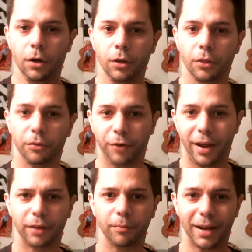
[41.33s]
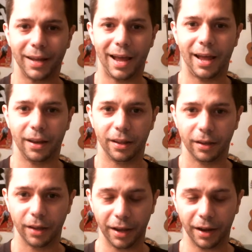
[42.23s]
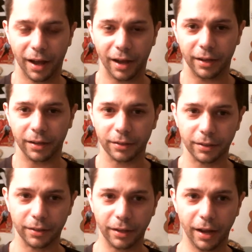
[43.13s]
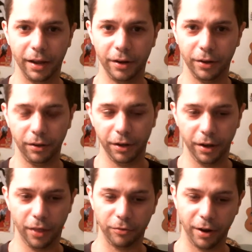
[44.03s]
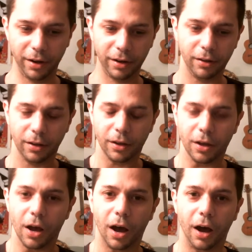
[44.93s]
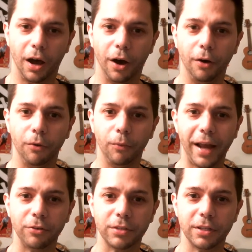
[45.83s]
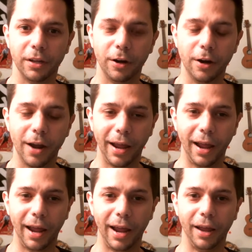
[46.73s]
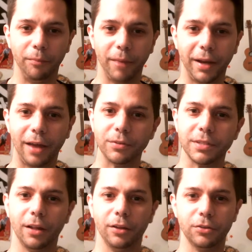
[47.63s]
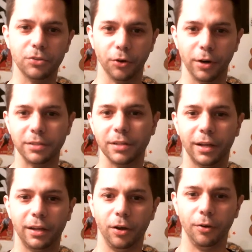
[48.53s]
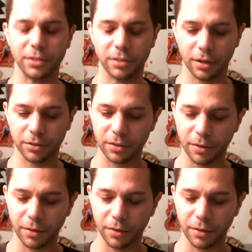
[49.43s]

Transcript: the friend, my dad, and I, and uh, another friend, uh, went out to dinner, and my dad was telling stories like he always does,